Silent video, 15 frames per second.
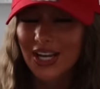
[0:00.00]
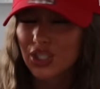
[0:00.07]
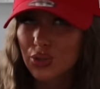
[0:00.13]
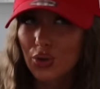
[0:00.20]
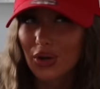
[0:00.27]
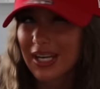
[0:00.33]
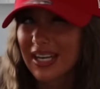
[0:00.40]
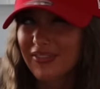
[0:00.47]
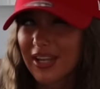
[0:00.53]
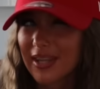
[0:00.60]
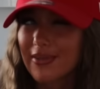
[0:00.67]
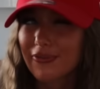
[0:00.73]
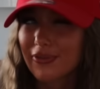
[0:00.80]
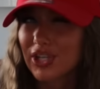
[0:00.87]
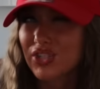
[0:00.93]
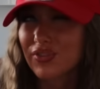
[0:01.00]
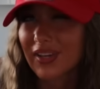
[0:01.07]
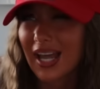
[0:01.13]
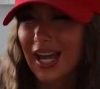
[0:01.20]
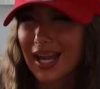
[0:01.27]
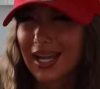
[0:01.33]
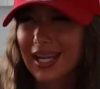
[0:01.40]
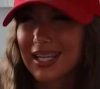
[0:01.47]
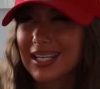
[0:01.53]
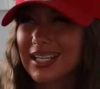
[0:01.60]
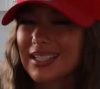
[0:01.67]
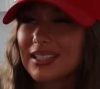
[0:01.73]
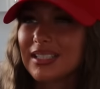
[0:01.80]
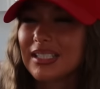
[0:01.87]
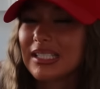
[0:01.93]
Just gotta leave it in the fridge for
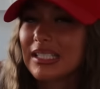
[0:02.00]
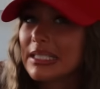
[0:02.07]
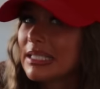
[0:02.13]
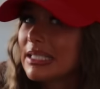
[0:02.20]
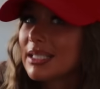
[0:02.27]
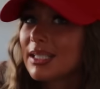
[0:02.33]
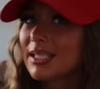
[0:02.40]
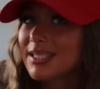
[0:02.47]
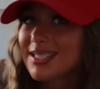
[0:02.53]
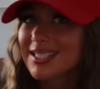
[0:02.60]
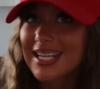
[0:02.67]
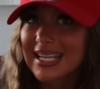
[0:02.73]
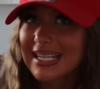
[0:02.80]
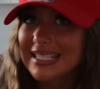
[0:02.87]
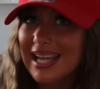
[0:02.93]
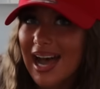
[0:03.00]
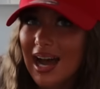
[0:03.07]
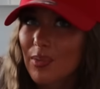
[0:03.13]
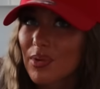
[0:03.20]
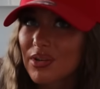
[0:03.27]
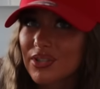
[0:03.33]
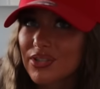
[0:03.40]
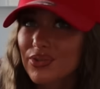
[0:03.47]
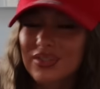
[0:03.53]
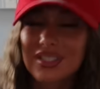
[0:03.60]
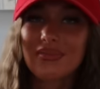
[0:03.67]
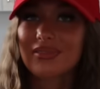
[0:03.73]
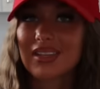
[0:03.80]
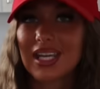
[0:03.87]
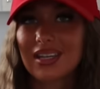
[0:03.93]
like 6 hours or
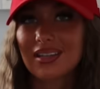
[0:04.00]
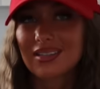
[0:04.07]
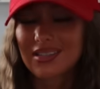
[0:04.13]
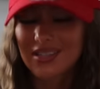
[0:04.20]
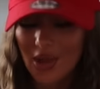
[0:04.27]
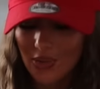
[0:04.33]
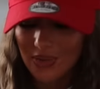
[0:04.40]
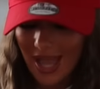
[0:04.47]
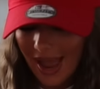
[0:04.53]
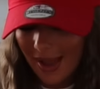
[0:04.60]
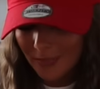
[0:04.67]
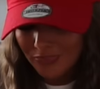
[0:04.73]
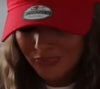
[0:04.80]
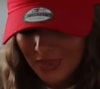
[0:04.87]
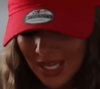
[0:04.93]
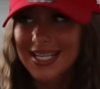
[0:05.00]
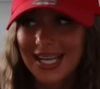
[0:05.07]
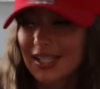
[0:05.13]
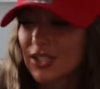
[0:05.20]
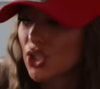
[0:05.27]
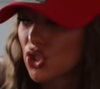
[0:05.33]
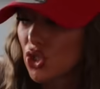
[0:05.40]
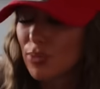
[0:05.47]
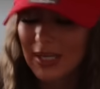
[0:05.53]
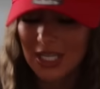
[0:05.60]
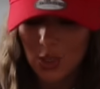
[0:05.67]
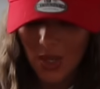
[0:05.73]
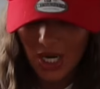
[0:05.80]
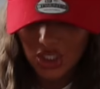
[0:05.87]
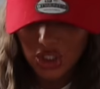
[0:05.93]
something. So yeah, I didn't answer too
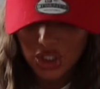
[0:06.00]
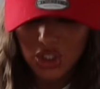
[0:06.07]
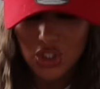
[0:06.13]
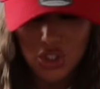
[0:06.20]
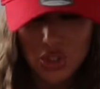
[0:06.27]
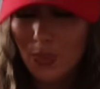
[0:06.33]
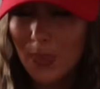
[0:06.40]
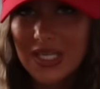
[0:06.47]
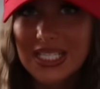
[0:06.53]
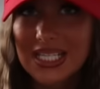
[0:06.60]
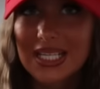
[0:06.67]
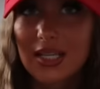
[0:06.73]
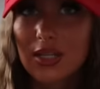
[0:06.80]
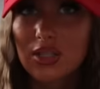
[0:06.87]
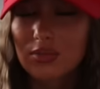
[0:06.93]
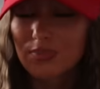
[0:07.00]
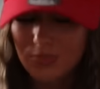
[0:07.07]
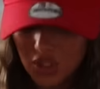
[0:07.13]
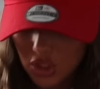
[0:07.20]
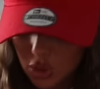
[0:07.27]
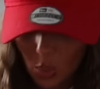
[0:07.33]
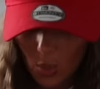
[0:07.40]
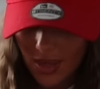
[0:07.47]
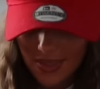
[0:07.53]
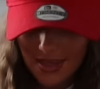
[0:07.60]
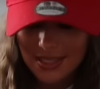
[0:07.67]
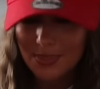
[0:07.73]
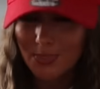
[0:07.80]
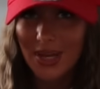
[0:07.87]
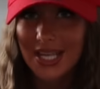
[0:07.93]
many questions, too busy sorting
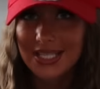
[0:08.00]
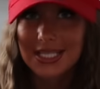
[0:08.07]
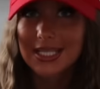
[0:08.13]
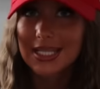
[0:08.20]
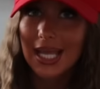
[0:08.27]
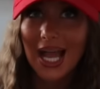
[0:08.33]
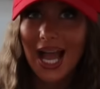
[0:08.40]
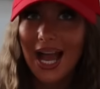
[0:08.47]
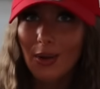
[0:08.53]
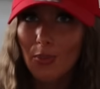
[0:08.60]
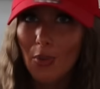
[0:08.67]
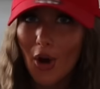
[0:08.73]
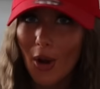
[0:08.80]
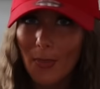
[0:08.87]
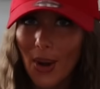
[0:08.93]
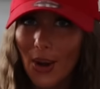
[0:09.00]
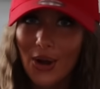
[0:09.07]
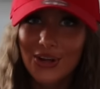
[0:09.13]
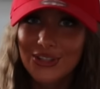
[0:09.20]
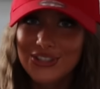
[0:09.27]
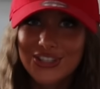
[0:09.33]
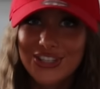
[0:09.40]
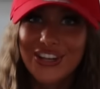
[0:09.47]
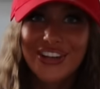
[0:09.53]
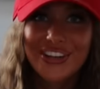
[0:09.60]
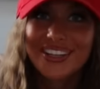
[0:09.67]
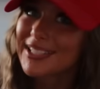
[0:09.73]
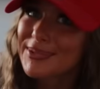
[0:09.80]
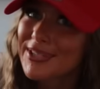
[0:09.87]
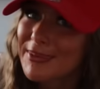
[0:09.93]
this bloody thing out. What a potch.
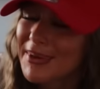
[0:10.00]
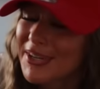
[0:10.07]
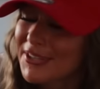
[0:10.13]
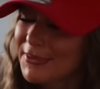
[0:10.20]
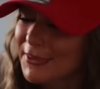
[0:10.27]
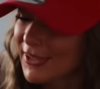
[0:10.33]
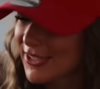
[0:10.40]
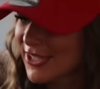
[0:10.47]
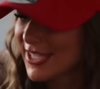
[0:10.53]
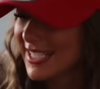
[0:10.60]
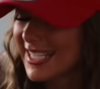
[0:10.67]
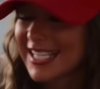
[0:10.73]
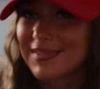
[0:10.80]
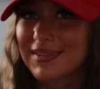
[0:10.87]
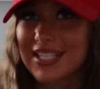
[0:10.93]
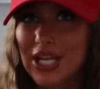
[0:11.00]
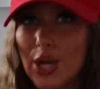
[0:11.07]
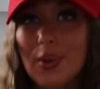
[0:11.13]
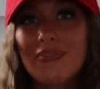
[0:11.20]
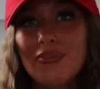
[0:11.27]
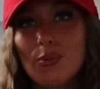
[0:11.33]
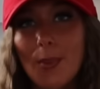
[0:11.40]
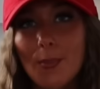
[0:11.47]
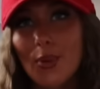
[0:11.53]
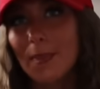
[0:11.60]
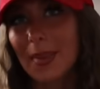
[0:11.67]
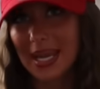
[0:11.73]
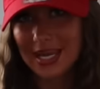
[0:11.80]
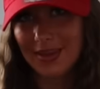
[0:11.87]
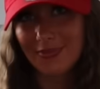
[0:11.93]
Thank you so much for watching today's video. If you want more
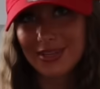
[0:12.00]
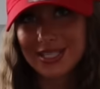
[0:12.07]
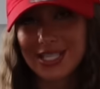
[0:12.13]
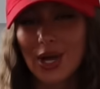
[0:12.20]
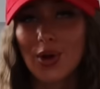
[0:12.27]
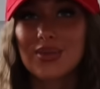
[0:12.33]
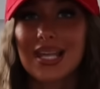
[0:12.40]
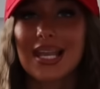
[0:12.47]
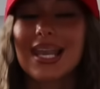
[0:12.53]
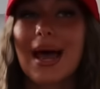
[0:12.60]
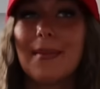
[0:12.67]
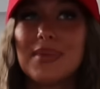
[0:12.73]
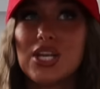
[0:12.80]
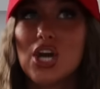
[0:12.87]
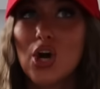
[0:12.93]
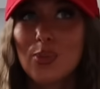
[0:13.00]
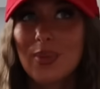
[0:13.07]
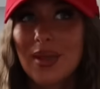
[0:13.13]
baking videos, let me know.